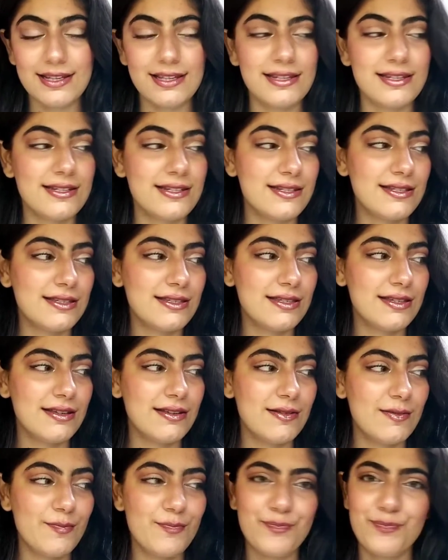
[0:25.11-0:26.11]
Its
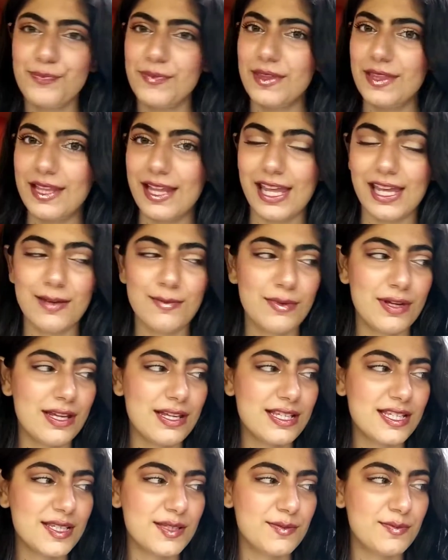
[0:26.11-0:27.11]
name
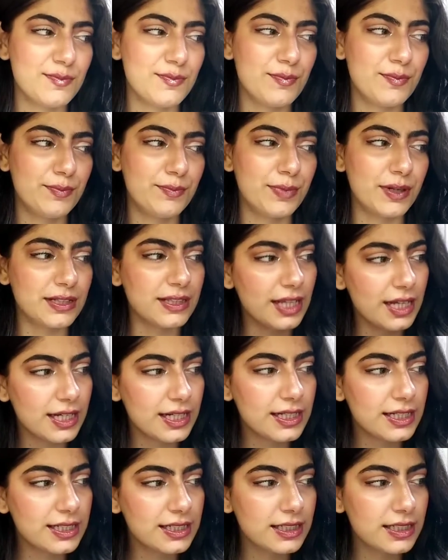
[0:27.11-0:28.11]
is
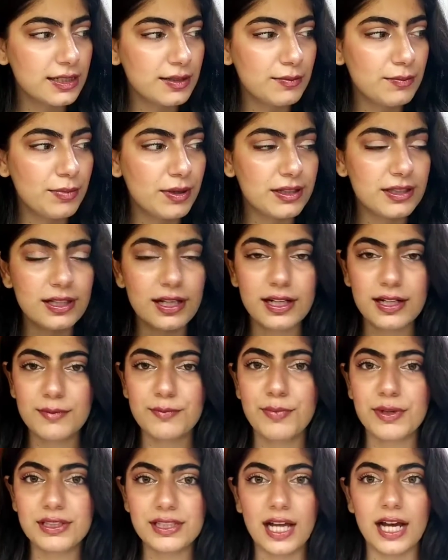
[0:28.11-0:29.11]
Patak, Patak,
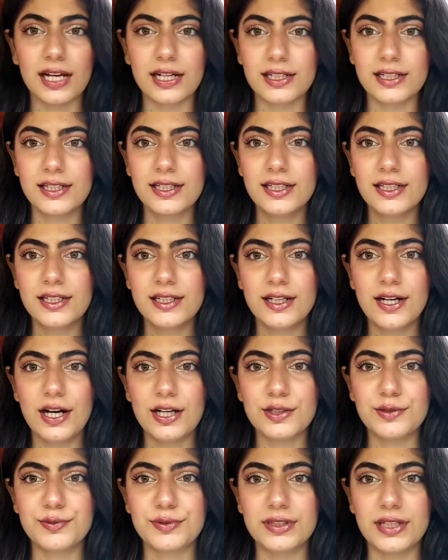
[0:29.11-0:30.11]
Patak,
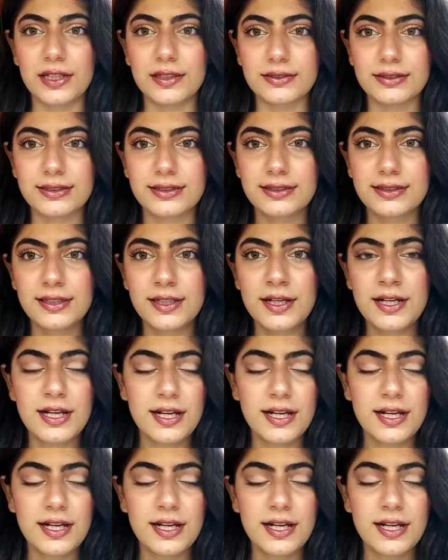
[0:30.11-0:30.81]
how you pronounce.